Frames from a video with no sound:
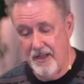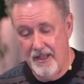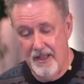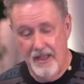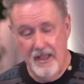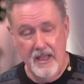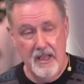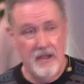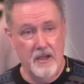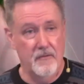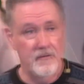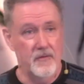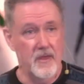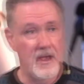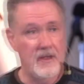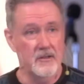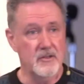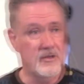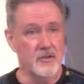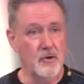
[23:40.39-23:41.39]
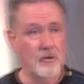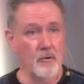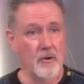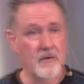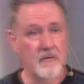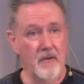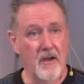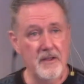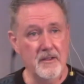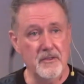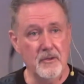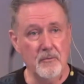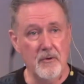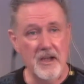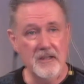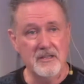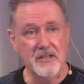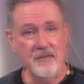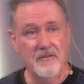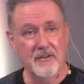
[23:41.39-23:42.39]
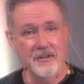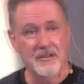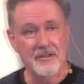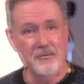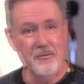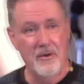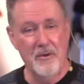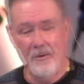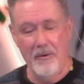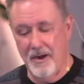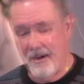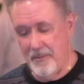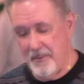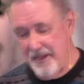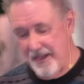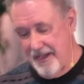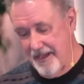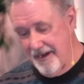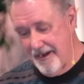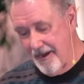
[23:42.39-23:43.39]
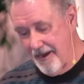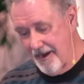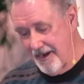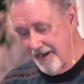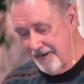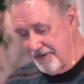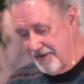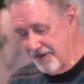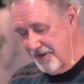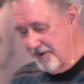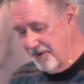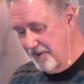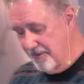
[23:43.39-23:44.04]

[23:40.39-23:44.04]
if that's true, invite the rest of us. We want to be in on it too.